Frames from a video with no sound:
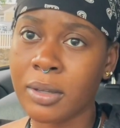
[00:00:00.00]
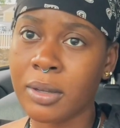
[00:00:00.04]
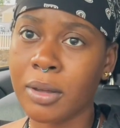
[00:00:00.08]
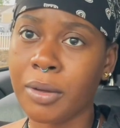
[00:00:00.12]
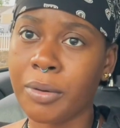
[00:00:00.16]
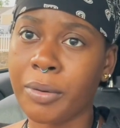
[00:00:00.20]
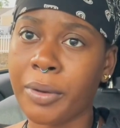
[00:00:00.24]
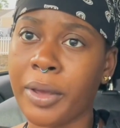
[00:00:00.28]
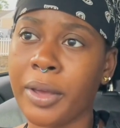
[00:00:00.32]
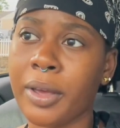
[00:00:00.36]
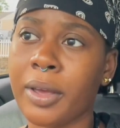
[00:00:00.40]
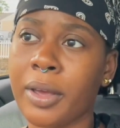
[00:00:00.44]

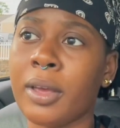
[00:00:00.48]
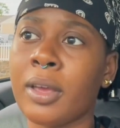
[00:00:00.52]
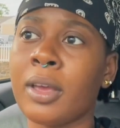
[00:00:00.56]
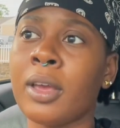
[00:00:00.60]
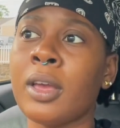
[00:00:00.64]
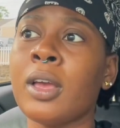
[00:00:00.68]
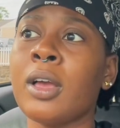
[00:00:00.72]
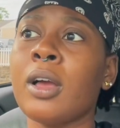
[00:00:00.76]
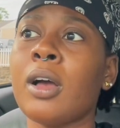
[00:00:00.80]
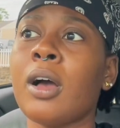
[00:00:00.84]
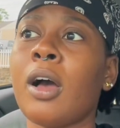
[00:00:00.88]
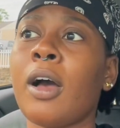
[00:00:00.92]
okay
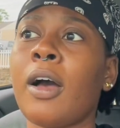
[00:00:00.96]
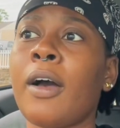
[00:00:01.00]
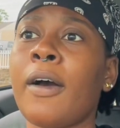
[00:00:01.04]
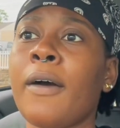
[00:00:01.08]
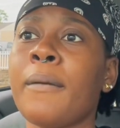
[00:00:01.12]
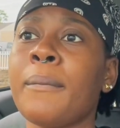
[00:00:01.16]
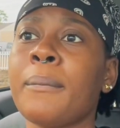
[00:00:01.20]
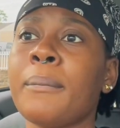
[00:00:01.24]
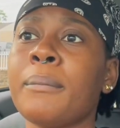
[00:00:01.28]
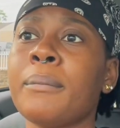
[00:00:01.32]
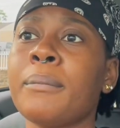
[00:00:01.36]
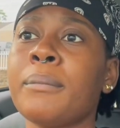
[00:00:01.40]

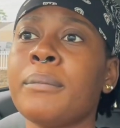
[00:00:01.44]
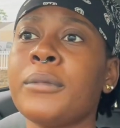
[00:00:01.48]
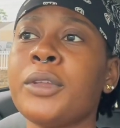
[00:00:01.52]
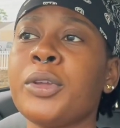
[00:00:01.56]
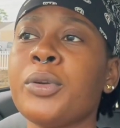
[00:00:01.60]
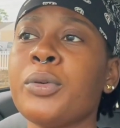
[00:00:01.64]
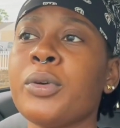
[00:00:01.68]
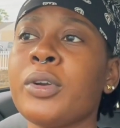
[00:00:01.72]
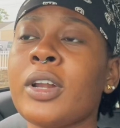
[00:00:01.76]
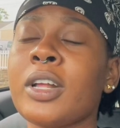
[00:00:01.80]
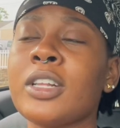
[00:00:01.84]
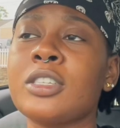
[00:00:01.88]
um
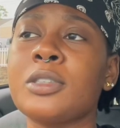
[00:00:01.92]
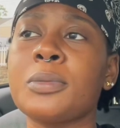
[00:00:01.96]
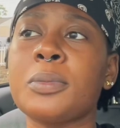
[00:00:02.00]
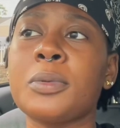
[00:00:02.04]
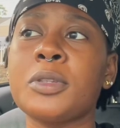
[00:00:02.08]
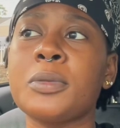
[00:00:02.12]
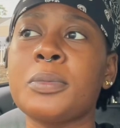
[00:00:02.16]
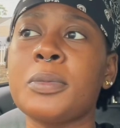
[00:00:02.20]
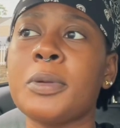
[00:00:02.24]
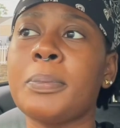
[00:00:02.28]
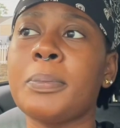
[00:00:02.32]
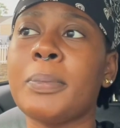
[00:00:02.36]
you are not
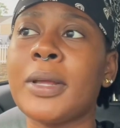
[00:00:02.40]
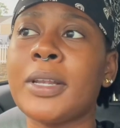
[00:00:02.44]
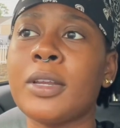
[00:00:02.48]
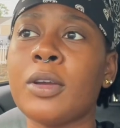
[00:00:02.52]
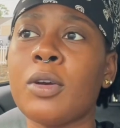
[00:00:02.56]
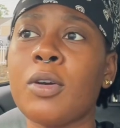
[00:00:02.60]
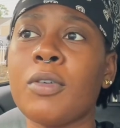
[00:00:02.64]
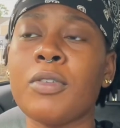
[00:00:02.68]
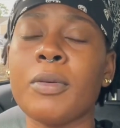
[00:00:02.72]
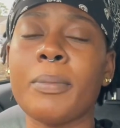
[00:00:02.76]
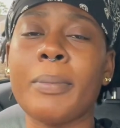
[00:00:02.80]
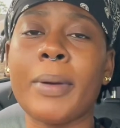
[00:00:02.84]
supposed to be
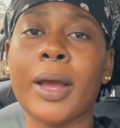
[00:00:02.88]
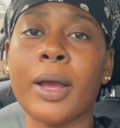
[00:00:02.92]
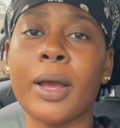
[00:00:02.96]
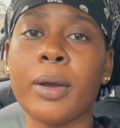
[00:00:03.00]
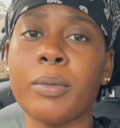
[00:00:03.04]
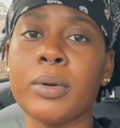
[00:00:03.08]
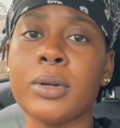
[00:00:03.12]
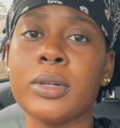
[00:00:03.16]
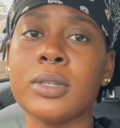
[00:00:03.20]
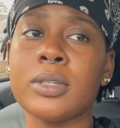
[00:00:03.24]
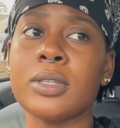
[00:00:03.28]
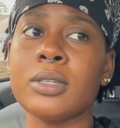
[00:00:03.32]
bending over
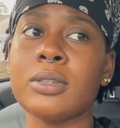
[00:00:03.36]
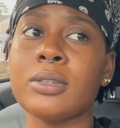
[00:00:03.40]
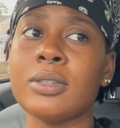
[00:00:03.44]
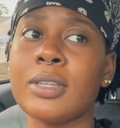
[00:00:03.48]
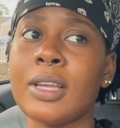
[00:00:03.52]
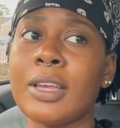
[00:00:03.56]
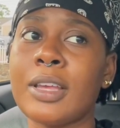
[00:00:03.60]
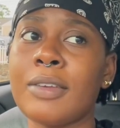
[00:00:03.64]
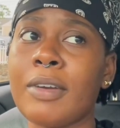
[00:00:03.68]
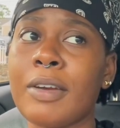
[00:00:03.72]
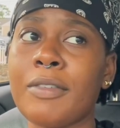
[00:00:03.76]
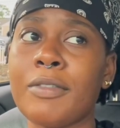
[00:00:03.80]
backwards to
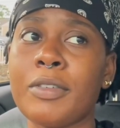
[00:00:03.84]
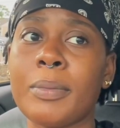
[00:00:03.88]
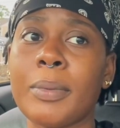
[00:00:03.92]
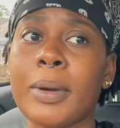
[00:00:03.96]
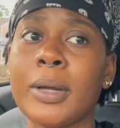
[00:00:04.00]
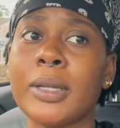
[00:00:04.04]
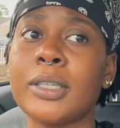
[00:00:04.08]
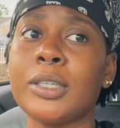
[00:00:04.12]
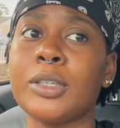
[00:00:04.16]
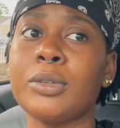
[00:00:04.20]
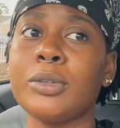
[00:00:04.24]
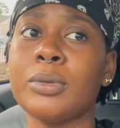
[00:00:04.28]
save
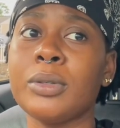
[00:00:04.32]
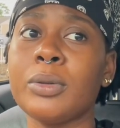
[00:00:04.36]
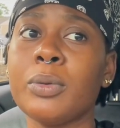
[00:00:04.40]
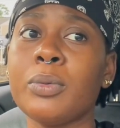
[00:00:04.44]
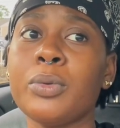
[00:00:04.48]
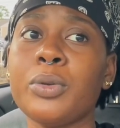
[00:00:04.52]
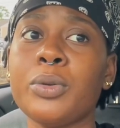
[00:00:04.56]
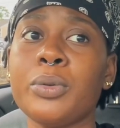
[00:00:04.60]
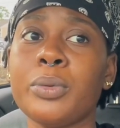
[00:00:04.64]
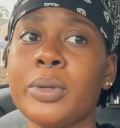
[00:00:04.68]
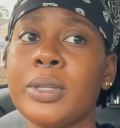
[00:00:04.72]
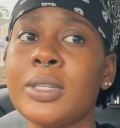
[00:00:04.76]
everybody you
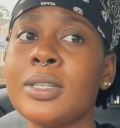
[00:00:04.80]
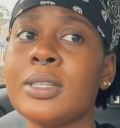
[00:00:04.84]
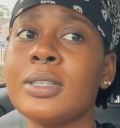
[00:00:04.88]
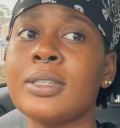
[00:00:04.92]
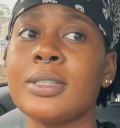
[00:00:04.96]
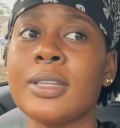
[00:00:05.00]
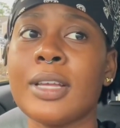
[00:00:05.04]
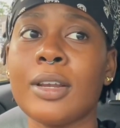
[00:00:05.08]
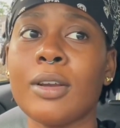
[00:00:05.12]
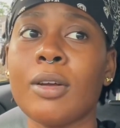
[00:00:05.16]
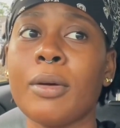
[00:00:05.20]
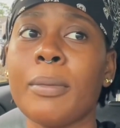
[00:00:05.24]
you need to
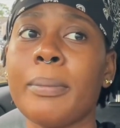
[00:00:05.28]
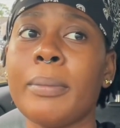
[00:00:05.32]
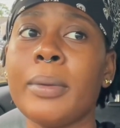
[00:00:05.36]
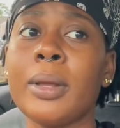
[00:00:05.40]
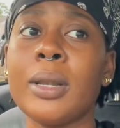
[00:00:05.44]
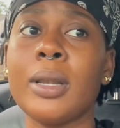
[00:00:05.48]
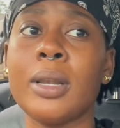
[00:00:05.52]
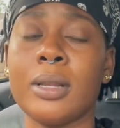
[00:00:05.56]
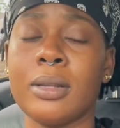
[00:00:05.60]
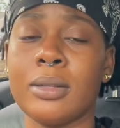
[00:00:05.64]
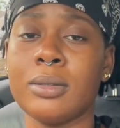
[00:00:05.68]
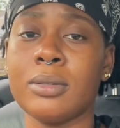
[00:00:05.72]
stand on
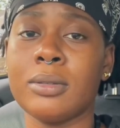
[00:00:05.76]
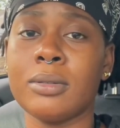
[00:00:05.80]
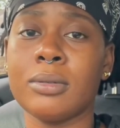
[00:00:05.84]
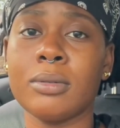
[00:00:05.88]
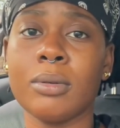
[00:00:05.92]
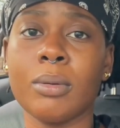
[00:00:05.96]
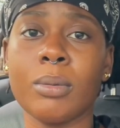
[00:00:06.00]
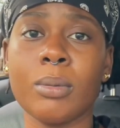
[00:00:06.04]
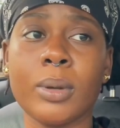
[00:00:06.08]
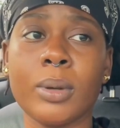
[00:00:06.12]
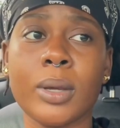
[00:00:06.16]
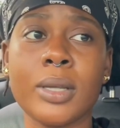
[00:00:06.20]
business
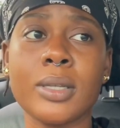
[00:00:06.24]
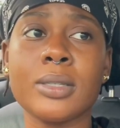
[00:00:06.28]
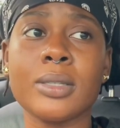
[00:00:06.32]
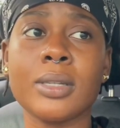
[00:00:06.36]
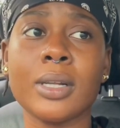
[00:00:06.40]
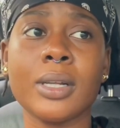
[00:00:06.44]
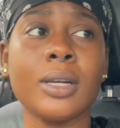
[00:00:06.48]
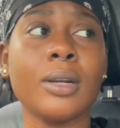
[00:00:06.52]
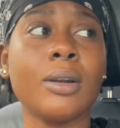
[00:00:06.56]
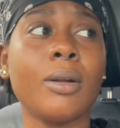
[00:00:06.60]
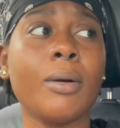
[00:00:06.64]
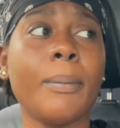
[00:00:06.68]
okay
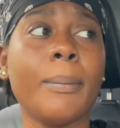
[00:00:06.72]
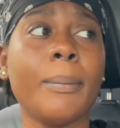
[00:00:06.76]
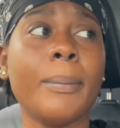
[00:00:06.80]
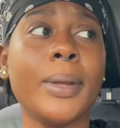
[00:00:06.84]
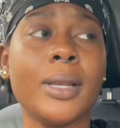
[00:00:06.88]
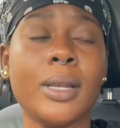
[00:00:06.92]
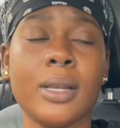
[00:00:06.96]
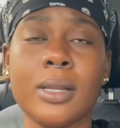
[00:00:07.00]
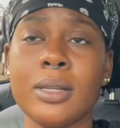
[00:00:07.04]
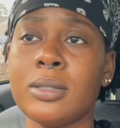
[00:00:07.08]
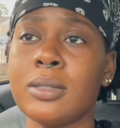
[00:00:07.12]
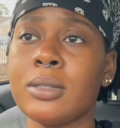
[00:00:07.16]
standing on
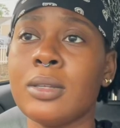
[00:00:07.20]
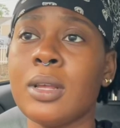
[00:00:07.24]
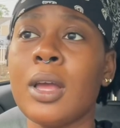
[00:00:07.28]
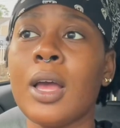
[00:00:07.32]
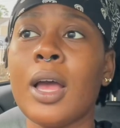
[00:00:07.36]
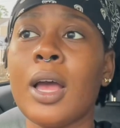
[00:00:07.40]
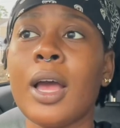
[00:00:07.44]
business